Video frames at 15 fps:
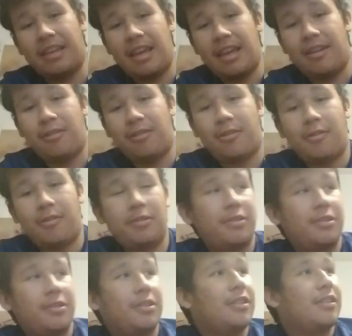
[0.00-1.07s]
with like
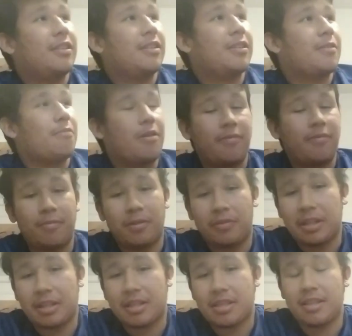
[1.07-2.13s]
sticks I found in the
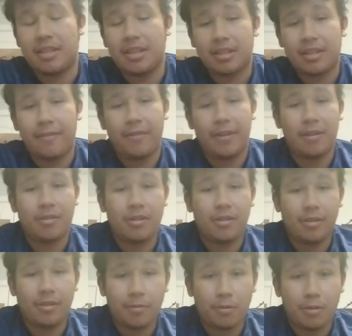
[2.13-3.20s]
forest.
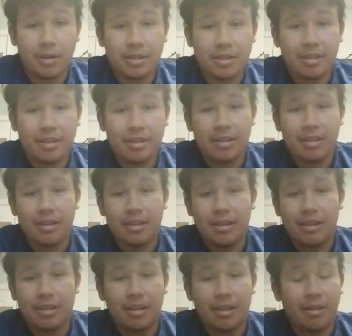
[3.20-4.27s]
It was really fun.
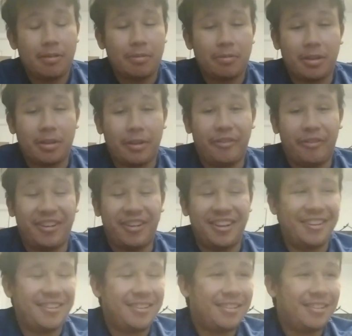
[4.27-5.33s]
Nobody liked
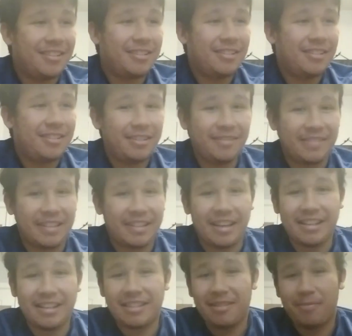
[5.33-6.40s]
it, but I found it fun.
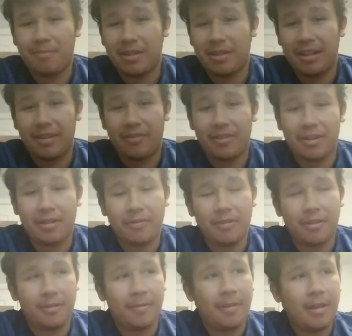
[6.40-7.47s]

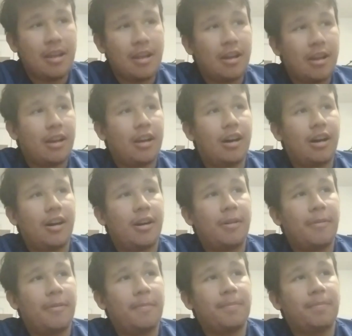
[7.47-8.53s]
Um,
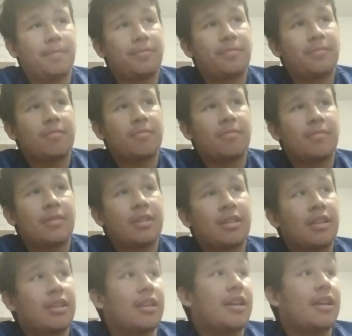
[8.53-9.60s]
and this movie
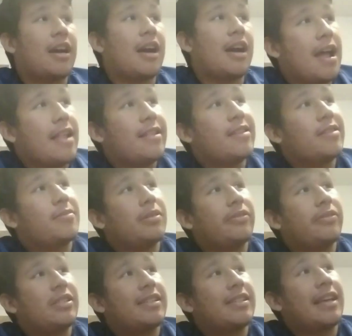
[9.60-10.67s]
just has that iconic